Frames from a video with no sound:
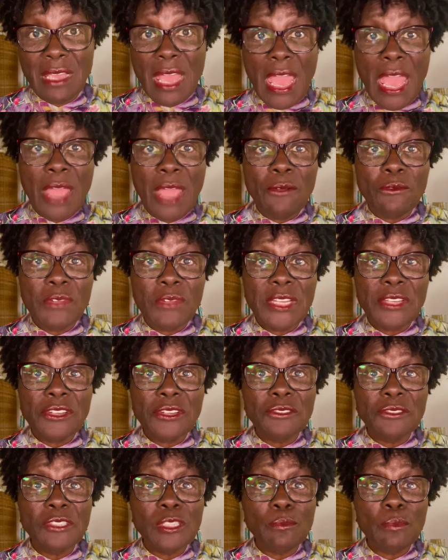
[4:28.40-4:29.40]
And
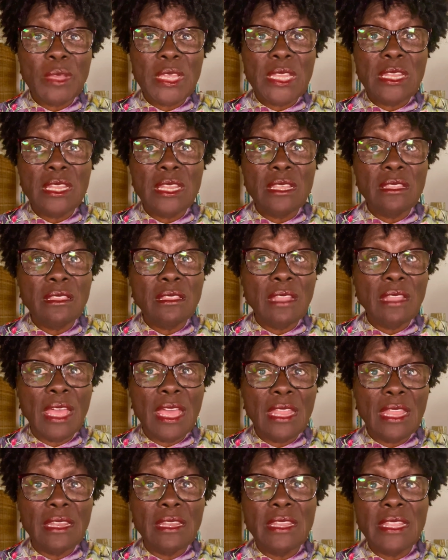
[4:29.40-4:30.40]
renters spending
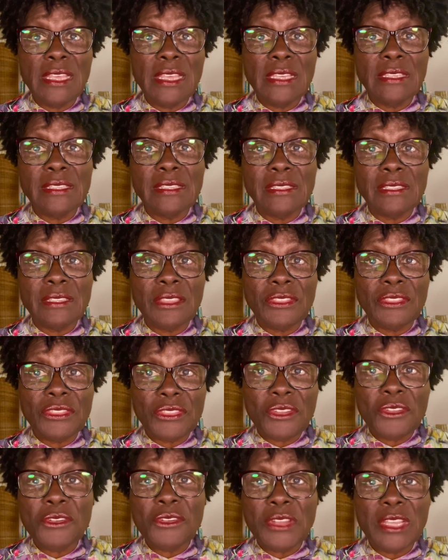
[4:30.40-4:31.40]
at least
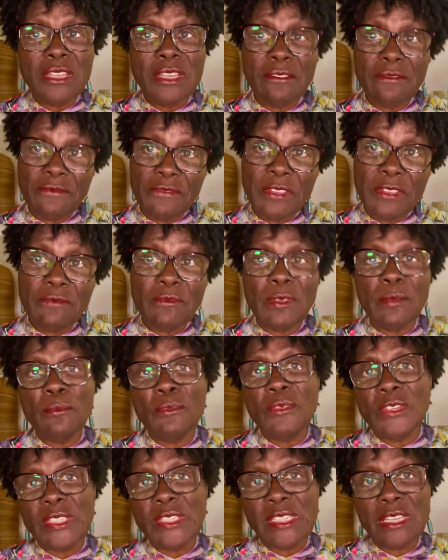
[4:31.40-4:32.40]
30 to
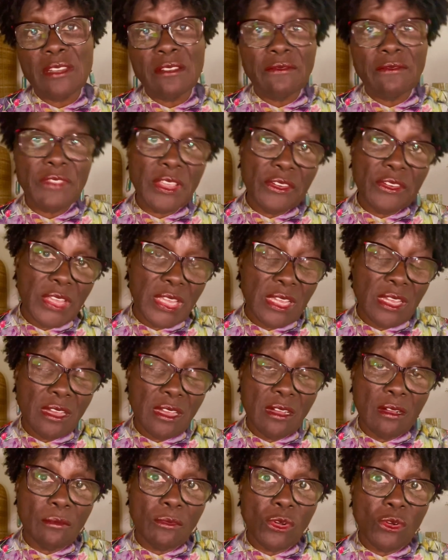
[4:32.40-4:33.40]
50% of their
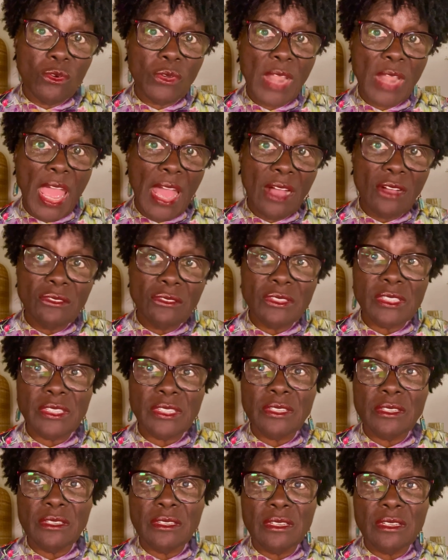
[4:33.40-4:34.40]
income on
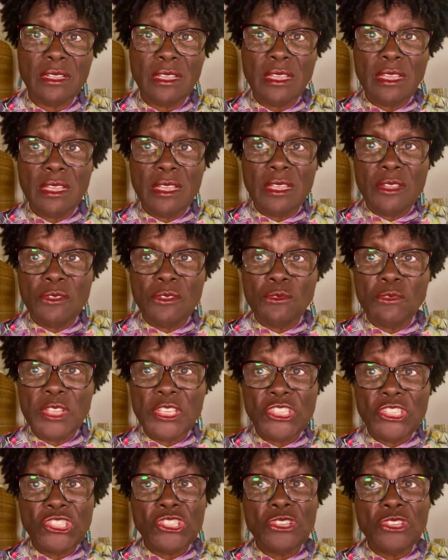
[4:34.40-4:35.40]
housing
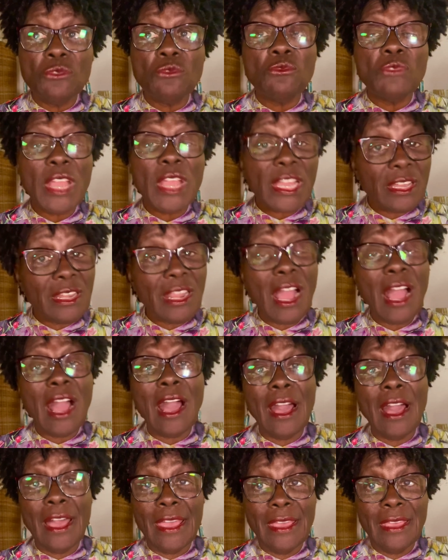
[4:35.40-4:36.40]
reached a record
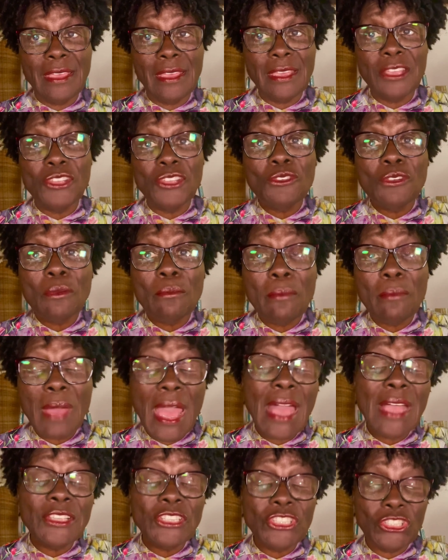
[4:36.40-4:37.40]
high. Can you
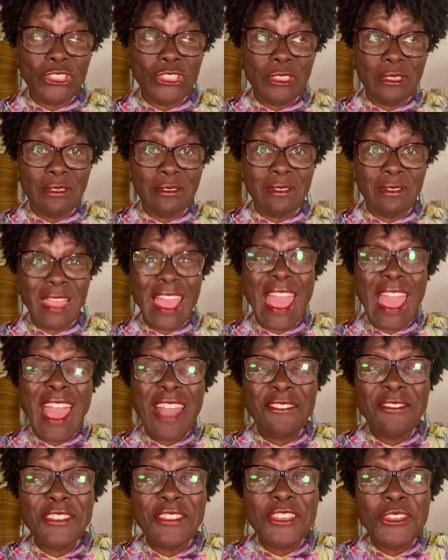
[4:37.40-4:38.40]
imagine
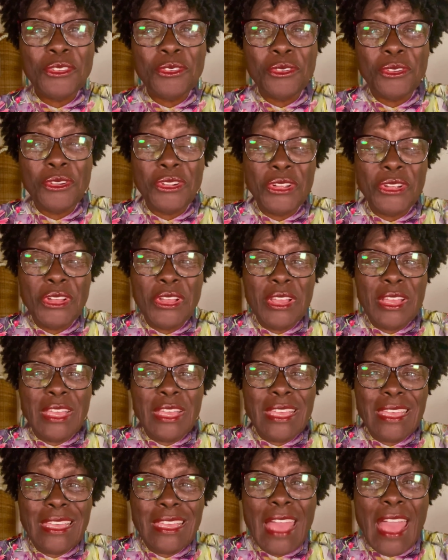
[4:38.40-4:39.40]
half of your
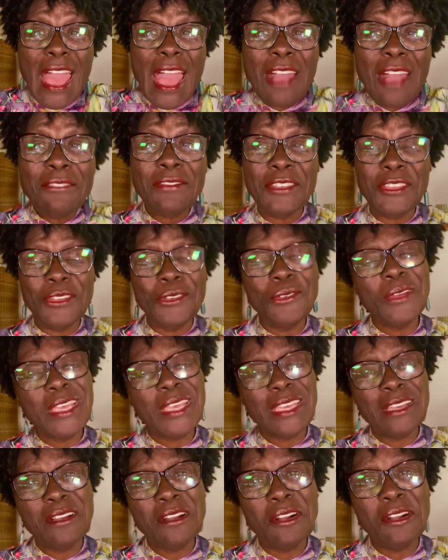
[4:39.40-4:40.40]

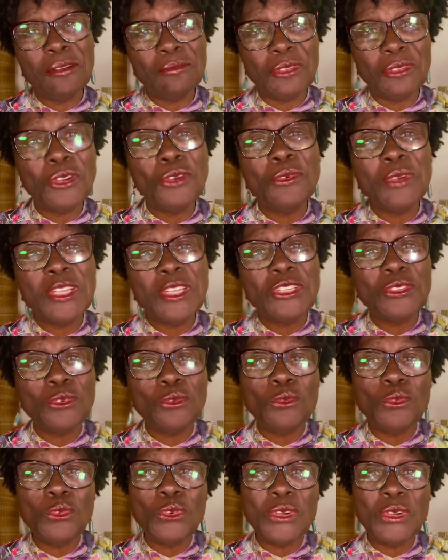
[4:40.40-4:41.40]
income going
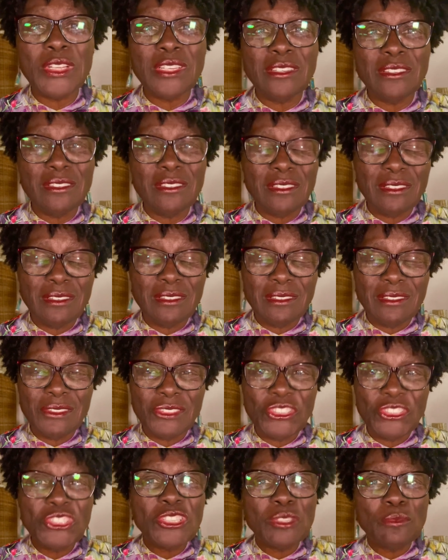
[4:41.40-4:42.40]
toward
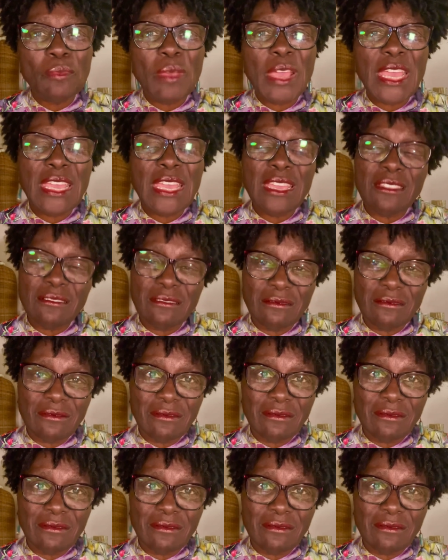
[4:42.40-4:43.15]
just paying